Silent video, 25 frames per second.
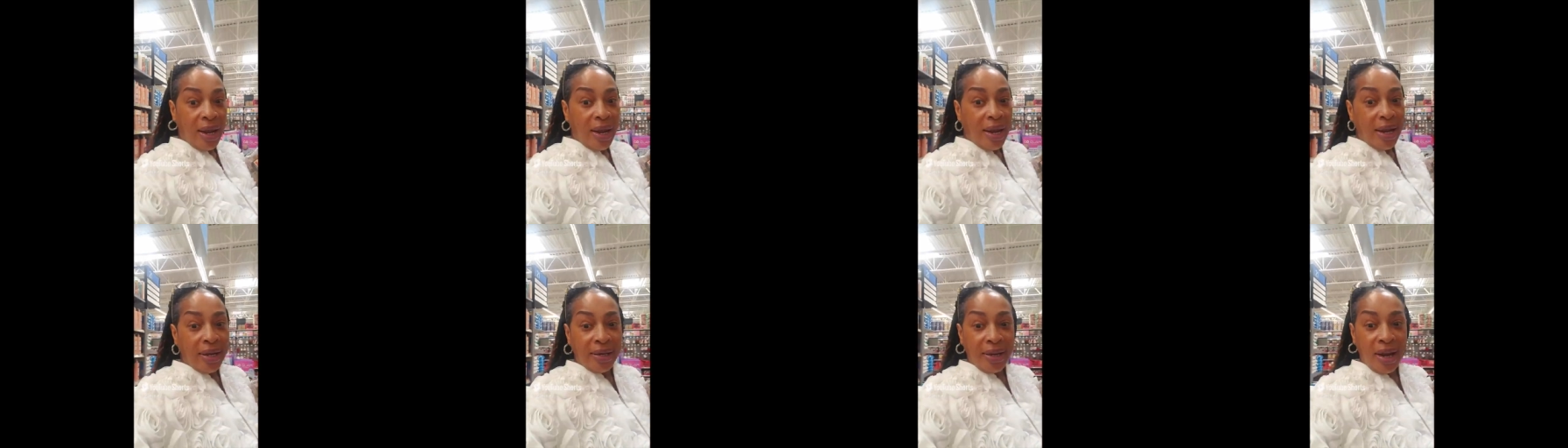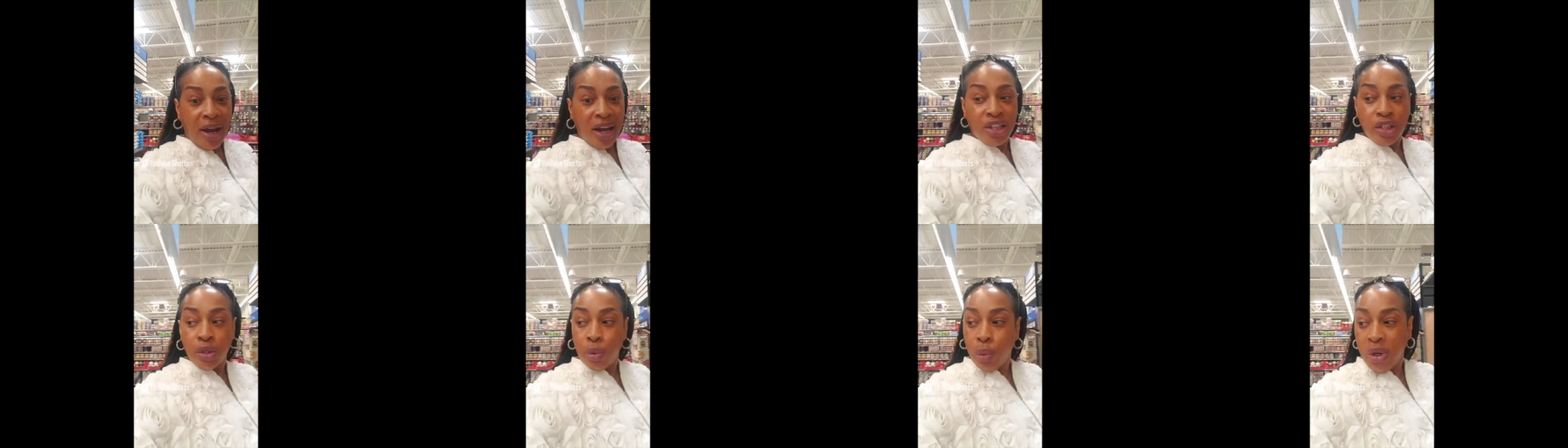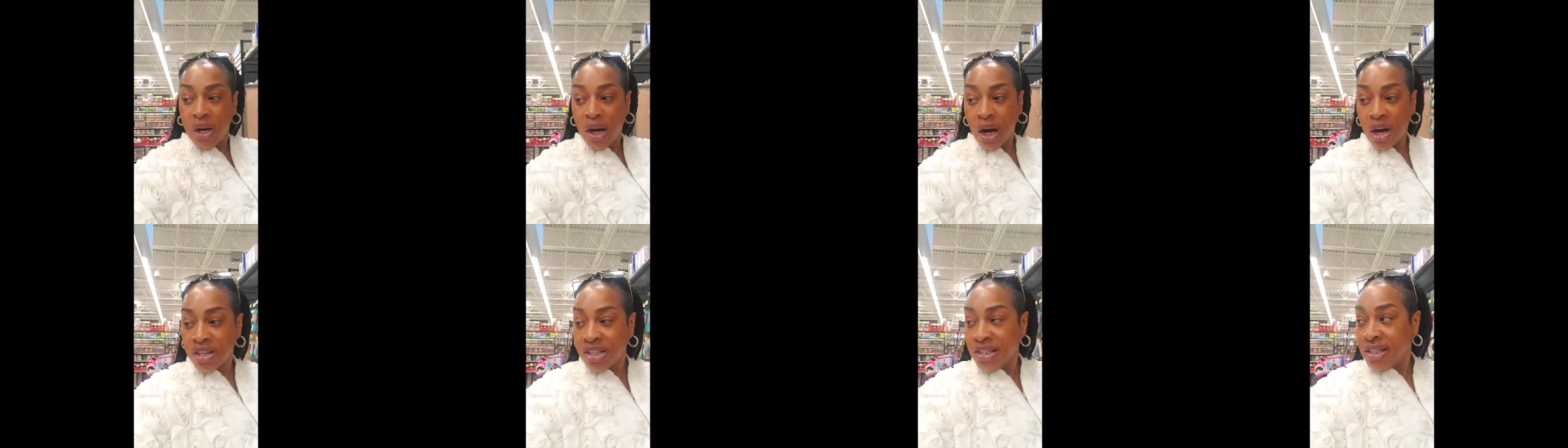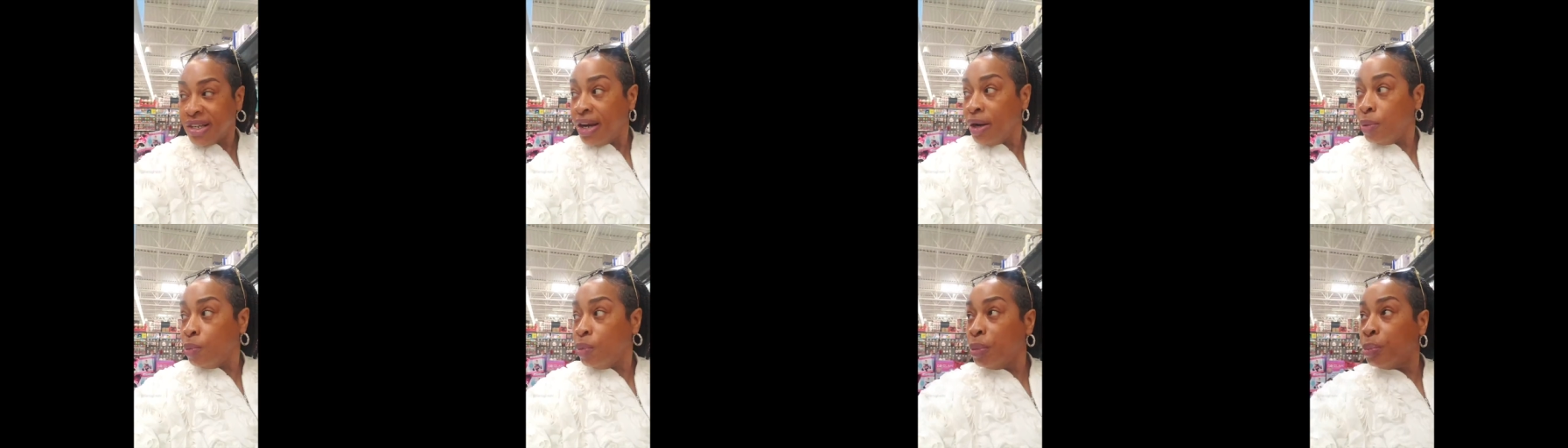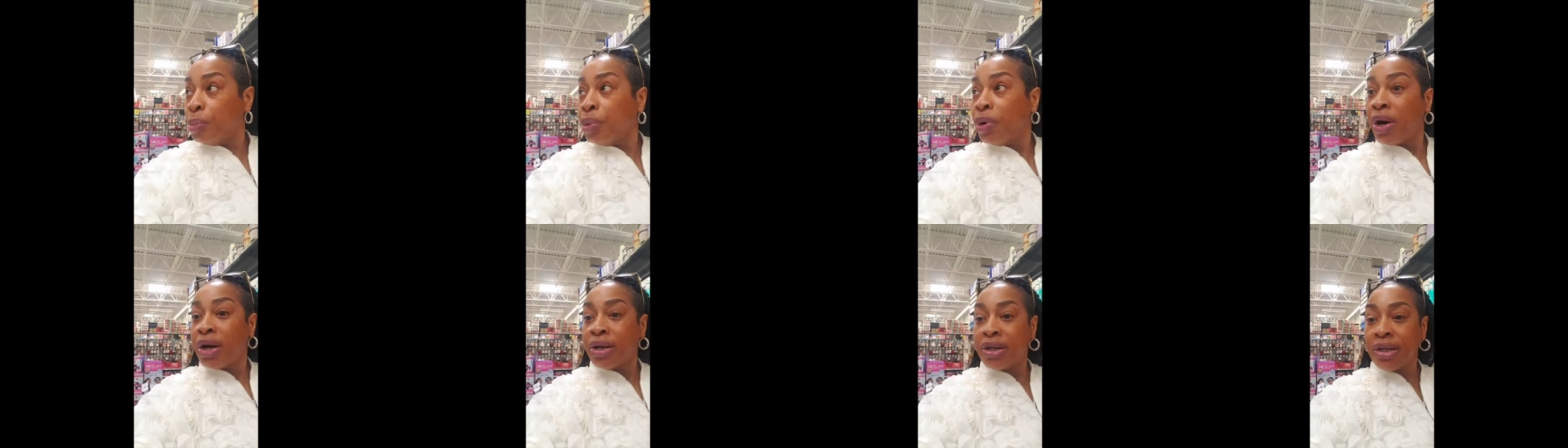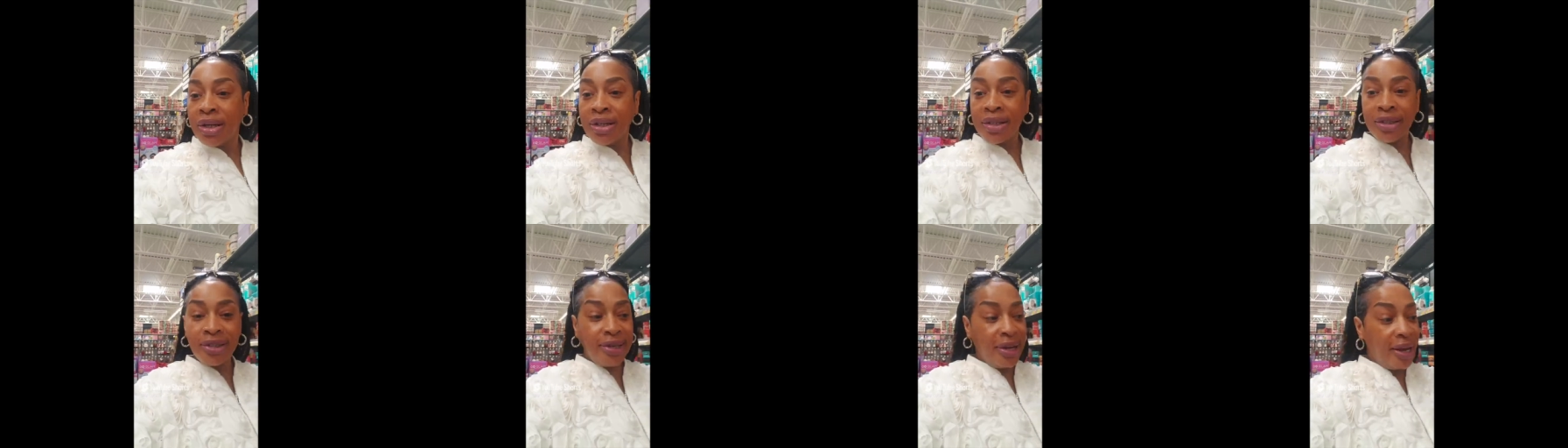And guys, we are set with
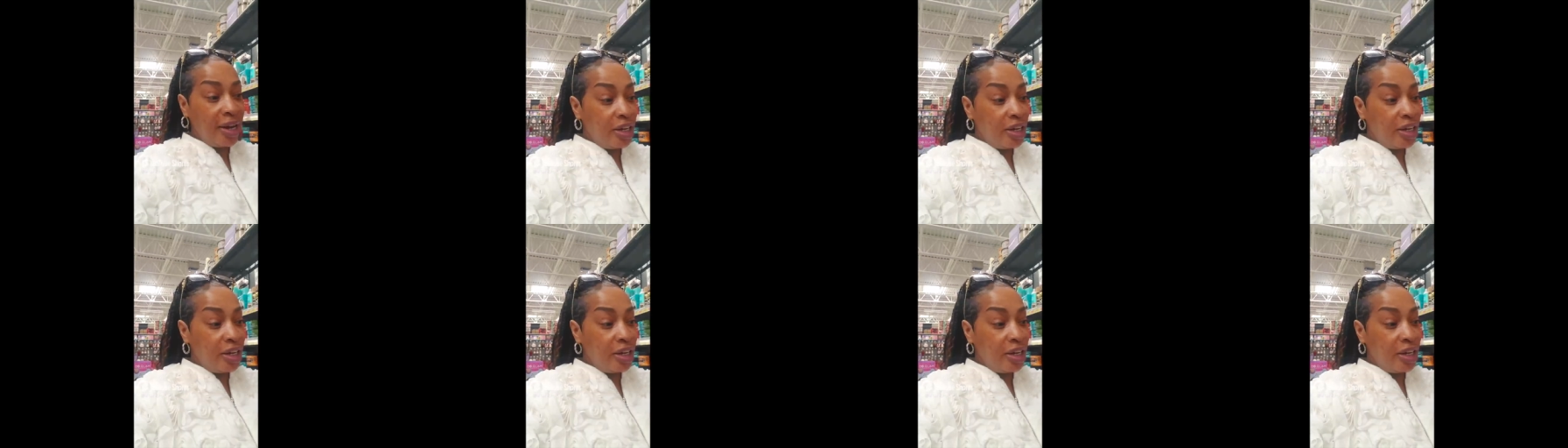products.